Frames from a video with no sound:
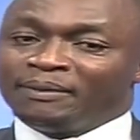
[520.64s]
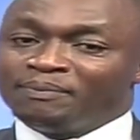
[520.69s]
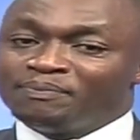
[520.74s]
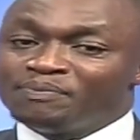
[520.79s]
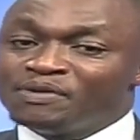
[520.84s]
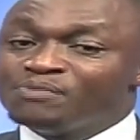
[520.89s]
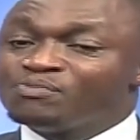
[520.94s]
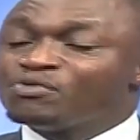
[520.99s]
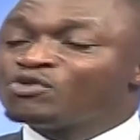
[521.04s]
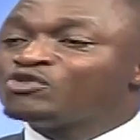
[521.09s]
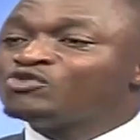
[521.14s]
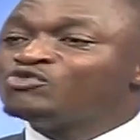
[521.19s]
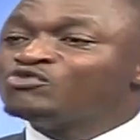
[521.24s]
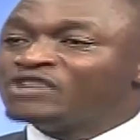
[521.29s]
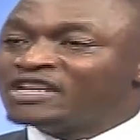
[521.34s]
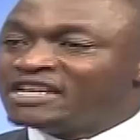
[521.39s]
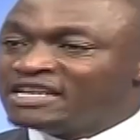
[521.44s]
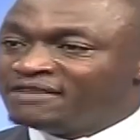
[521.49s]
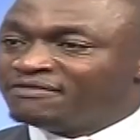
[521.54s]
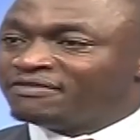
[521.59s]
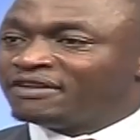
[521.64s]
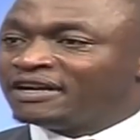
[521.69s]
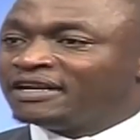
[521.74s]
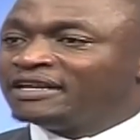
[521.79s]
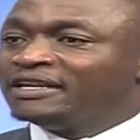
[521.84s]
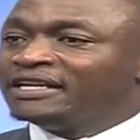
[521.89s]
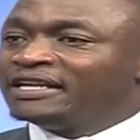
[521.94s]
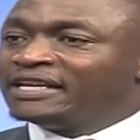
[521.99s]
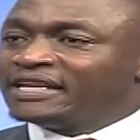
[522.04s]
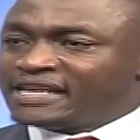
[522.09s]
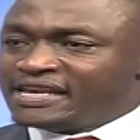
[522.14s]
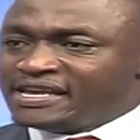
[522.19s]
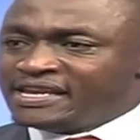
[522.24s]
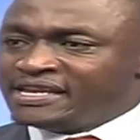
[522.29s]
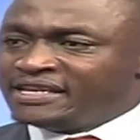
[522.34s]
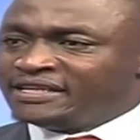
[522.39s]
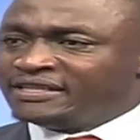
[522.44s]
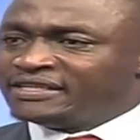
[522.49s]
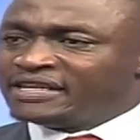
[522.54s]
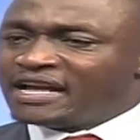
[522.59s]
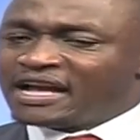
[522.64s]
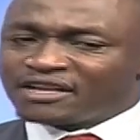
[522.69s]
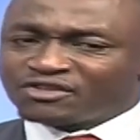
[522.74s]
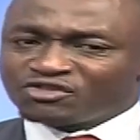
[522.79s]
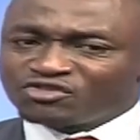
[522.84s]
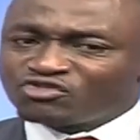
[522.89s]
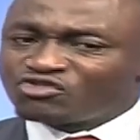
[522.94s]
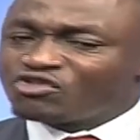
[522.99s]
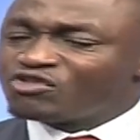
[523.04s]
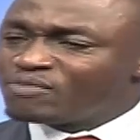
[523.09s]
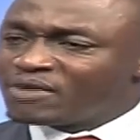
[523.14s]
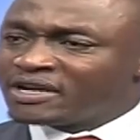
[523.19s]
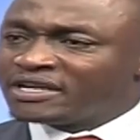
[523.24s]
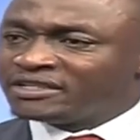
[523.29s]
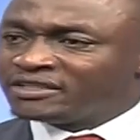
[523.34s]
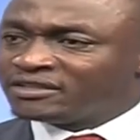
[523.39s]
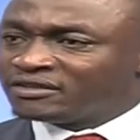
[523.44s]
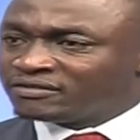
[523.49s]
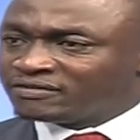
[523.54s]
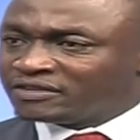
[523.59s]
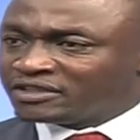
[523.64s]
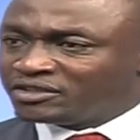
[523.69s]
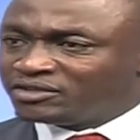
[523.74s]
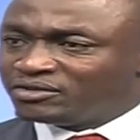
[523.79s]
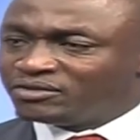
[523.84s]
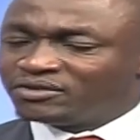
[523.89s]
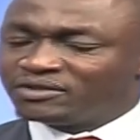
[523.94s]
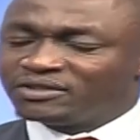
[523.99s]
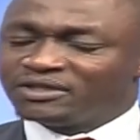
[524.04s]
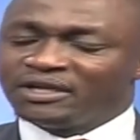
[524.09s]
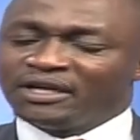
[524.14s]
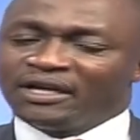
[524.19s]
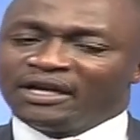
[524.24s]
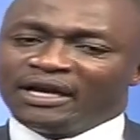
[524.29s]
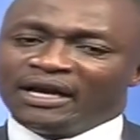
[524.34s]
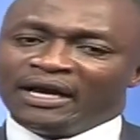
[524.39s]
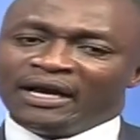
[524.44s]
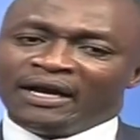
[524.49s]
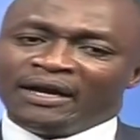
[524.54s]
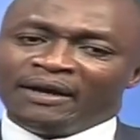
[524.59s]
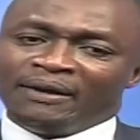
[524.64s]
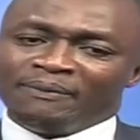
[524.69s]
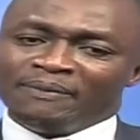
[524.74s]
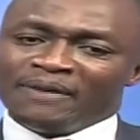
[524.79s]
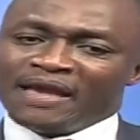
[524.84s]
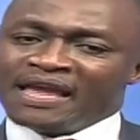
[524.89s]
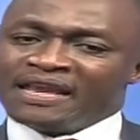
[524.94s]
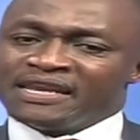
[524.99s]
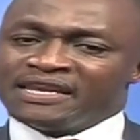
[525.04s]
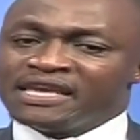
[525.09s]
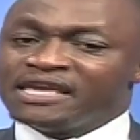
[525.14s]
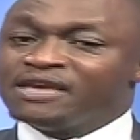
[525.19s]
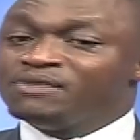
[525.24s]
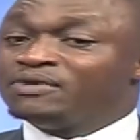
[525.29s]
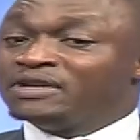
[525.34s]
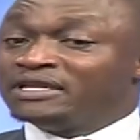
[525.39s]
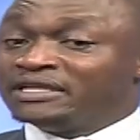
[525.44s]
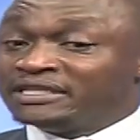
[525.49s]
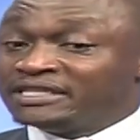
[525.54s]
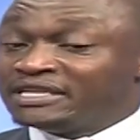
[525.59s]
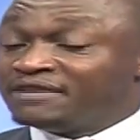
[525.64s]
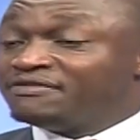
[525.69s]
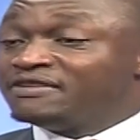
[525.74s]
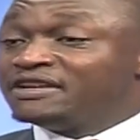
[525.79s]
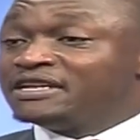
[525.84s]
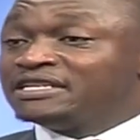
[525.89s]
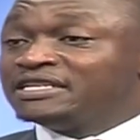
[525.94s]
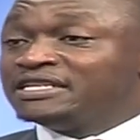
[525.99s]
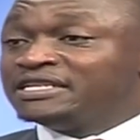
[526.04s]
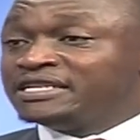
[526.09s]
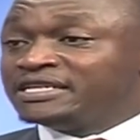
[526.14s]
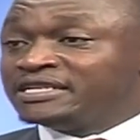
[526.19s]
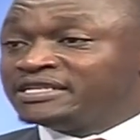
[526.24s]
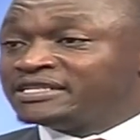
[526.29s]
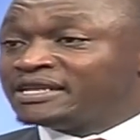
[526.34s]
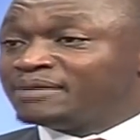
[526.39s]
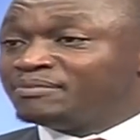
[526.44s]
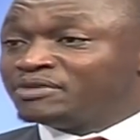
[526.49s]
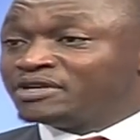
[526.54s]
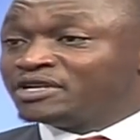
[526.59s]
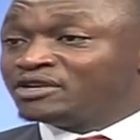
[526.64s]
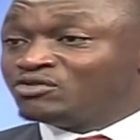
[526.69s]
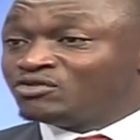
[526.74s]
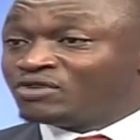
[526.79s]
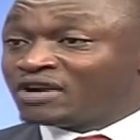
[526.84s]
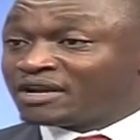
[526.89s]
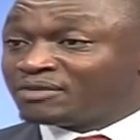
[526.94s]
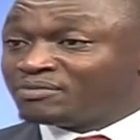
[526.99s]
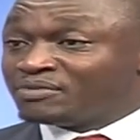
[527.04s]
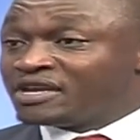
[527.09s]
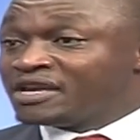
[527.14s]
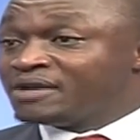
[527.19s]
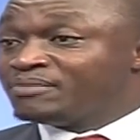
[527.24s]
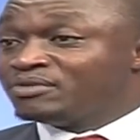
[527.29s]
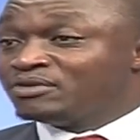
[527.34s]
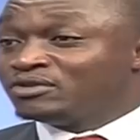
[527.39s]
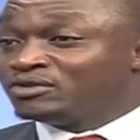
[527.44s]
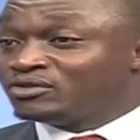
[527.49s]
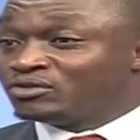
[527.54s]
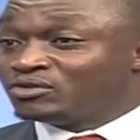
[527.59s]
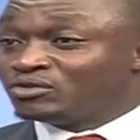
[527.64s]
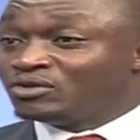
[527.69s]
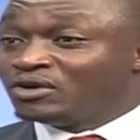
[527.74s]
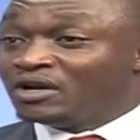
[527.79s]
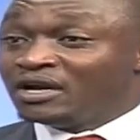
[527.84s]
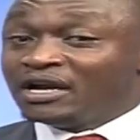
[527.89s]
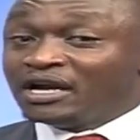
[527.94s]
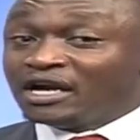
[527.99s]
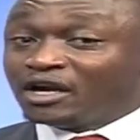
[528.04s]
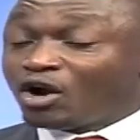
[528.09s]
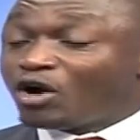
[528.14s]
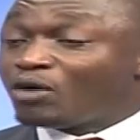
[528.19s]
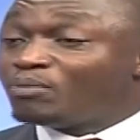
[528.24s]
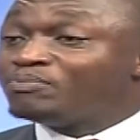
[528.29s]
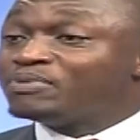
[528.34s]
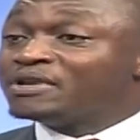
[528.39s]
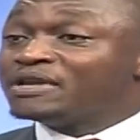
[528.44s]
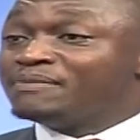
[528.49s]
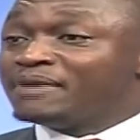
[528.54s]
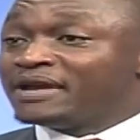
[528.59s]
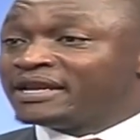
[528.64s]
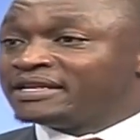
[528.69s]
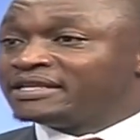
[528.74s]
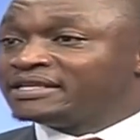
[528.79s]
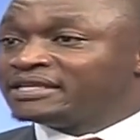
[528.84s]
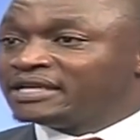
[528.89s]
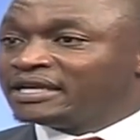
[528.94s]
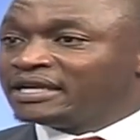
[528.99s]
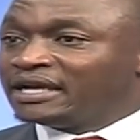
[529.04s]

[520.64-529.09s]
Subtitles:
people to deliver. He is a strong manager of issues, and he will definitely need somebody who can be able to complement